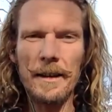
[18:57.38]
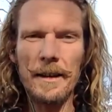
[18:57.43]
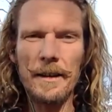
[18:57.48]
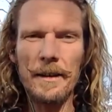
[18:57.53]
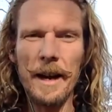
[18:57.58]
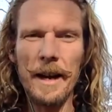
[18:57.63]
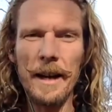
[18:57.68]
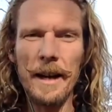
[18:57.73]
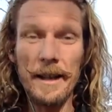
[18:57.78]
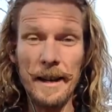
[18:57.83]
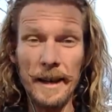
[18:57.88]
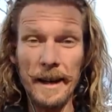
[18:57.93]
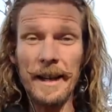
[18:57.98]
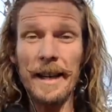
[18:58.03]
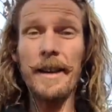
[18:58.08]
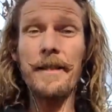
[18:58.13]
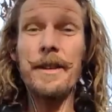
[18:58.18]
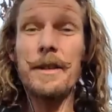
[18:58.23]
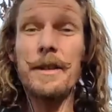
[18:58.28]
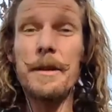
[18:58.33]
Right? Can I
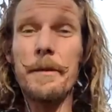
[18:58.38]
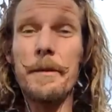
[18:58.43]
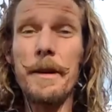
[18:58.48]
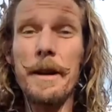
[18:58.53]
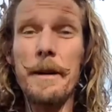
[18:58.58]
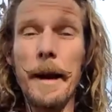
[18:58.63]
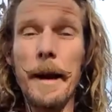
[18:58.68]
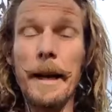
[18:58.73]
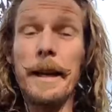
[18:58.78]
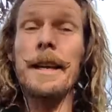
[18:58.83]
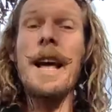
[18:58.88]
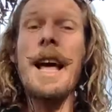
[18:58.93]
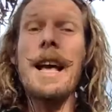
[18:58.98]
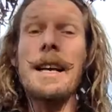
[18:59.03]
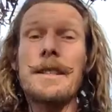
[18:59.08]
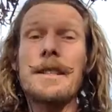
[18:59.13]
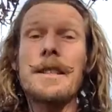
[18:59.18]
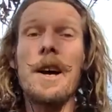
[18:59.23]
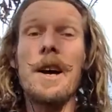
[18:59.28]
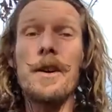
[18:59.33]
give you some feedback?
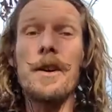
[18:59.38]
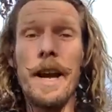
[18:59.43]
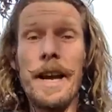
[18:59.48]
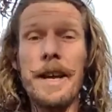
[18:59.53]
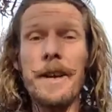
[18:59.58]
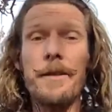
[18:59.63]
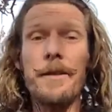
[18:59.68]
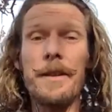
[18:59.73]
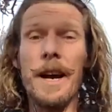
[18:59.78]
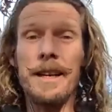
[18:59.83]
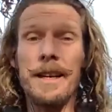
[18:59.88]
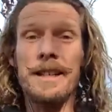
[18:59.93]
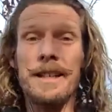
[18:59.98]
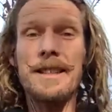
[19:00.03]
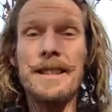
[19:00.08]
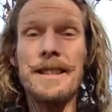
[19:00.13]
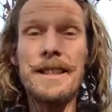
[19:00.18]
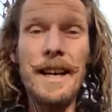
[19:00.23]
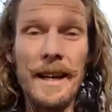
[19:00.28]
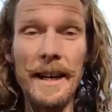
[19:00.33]
Yes. Okay, you've got
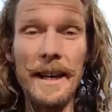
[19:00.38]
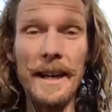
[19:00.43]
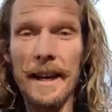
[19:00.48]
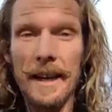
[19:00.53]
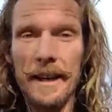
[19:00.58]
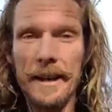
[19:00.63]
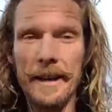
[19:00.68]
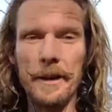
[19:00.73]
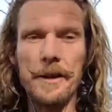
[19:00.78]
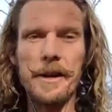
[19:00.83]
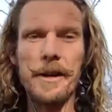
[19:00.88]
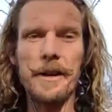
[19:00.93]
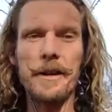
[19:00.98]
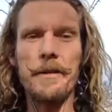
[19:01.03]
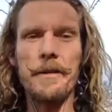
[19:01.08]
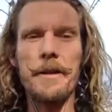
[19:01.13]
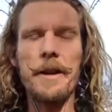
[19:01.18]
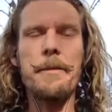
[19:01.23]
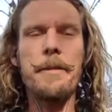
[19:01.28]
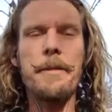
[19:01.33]
consent. Now share
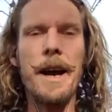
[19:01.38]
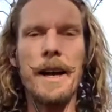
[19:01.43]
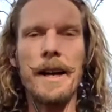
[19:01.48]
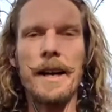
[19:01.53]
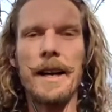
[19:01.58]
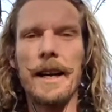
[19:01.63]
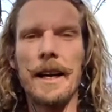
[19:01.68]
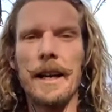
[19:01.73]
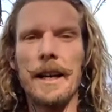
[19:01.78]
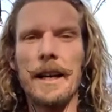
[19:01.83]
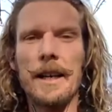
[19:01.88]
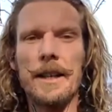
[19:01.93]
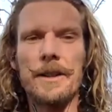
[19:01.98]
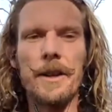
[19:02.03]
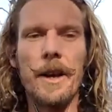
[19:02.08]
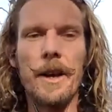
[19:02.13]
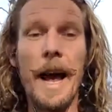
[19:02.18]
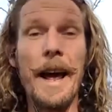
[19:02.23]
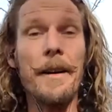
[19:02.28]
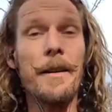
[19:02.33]
the feedback.
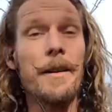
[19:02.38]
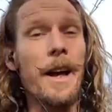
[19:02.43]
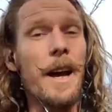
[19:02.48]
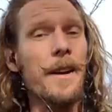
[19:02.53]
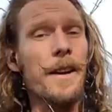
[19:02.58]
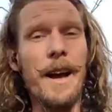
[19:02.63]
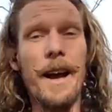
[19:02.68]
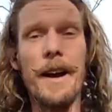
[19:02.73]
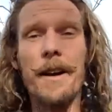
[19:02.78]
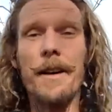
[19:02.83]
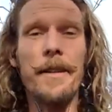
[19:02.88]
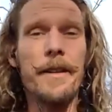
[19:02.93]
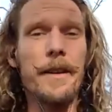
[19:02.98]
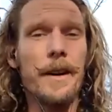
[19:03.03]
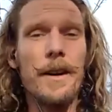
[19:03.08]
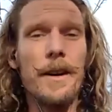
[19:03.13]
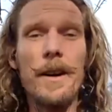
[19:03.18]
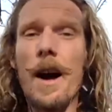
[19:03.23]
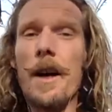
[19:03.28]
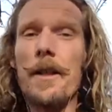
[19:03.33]
Yep. So, and
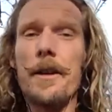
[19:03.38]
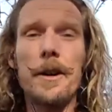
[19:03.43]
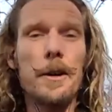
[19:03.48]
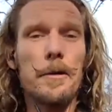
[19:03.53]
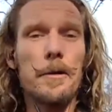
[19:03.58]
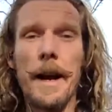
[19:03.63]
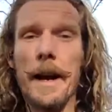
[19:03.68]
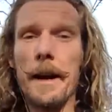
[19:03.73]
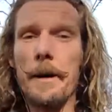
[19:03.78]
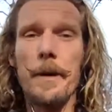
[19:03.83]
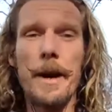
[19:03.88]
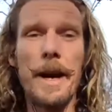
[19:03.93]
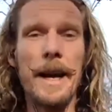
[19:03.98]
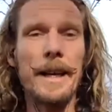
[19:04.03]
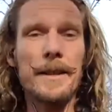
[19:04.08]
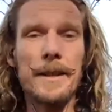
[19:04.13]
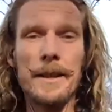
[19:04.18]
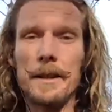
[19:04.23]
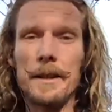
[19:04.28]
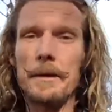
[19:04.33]
there are other great
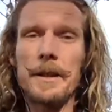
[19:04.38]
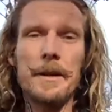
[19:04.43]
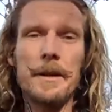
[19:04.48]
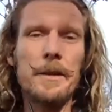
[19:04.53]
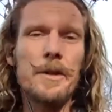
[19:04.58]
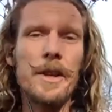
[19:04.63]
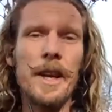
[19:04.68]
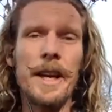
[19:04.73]
ways to reduce